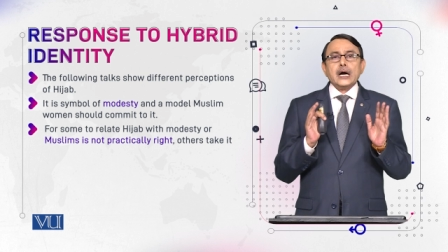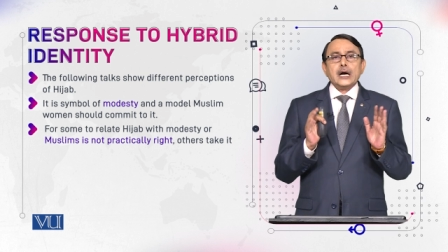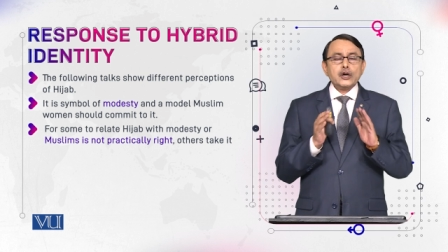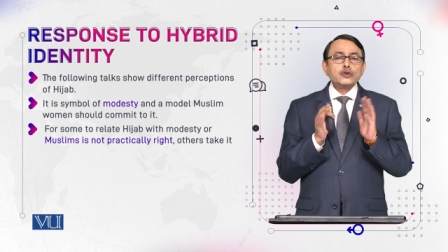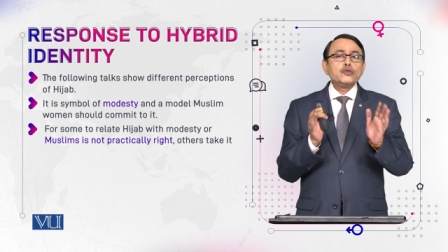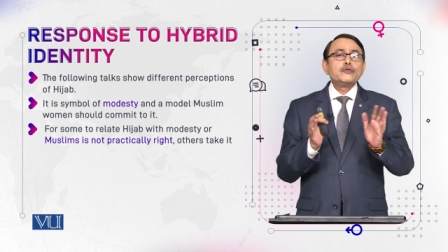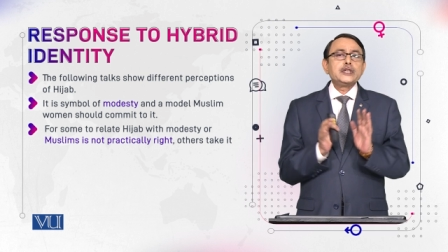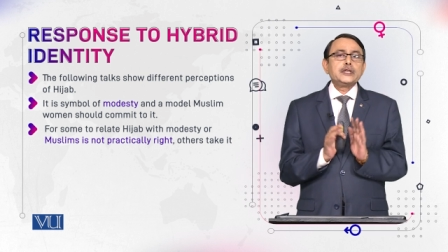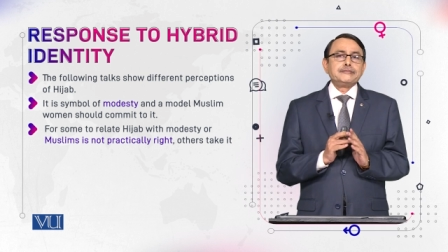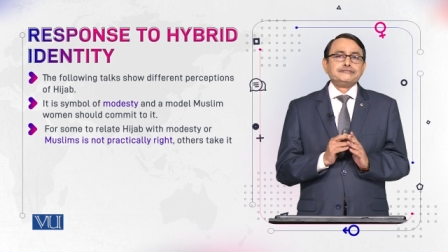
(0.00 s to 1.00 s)
How do
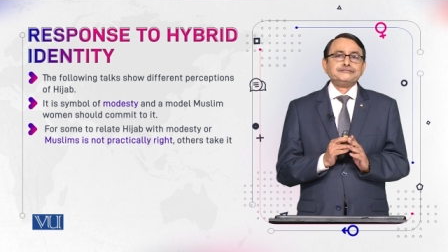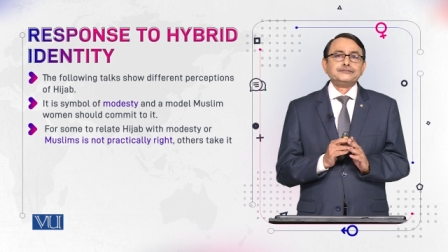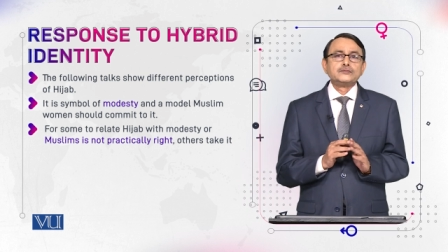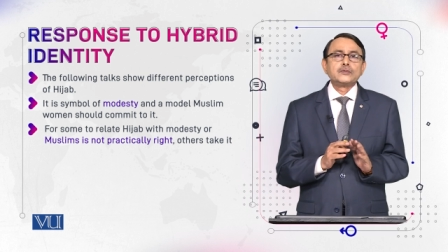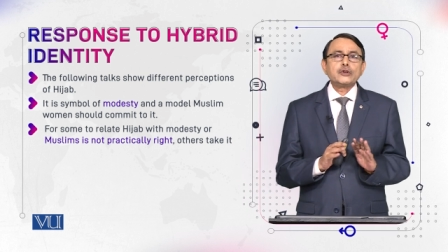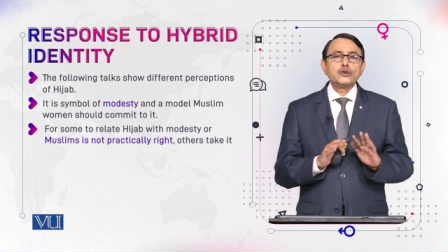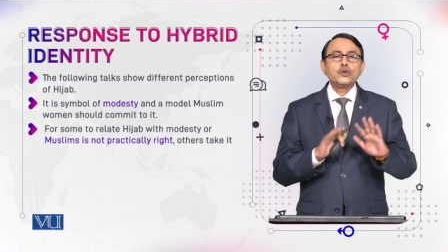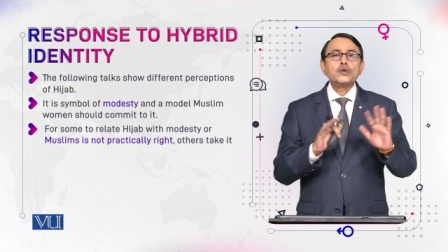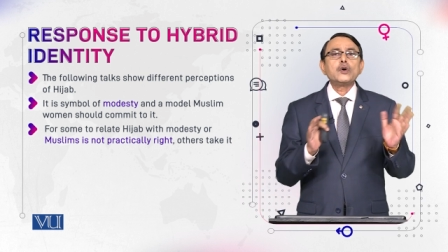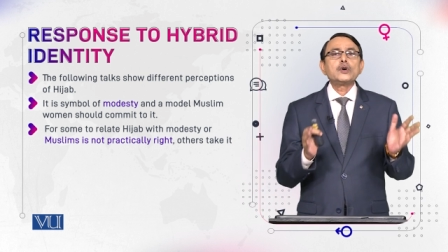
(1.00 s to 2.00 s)
we
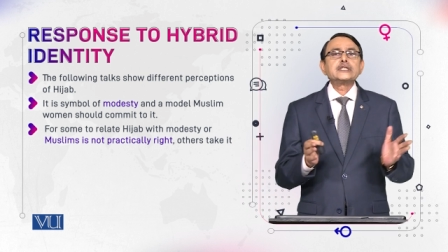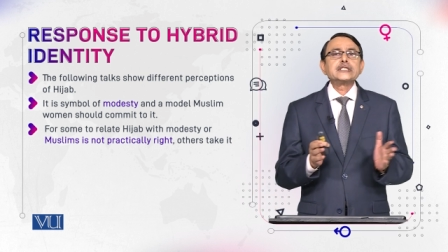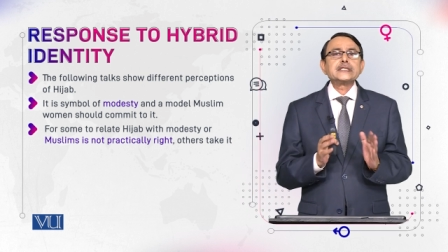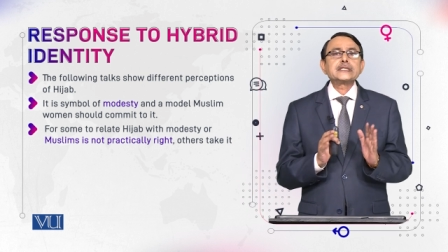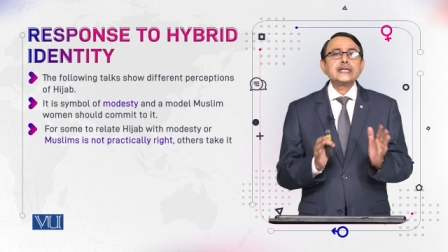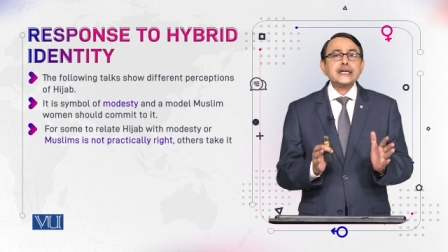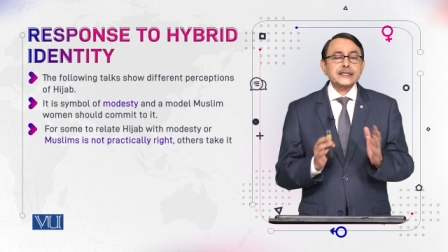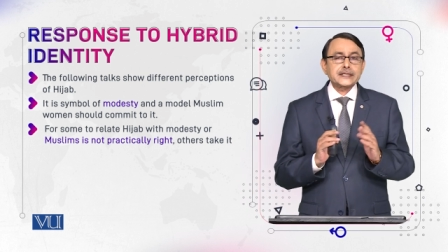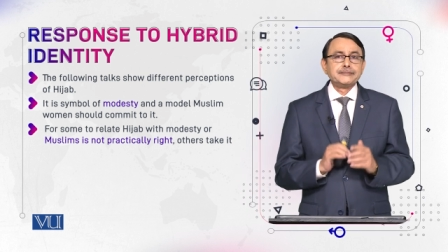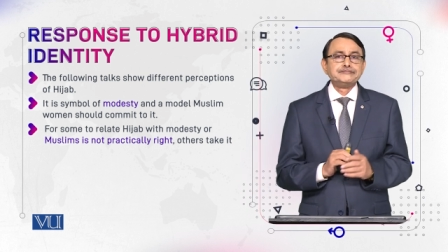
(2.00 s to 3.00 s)
know all these
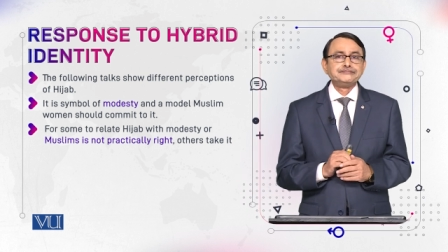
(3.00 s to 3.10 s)
things?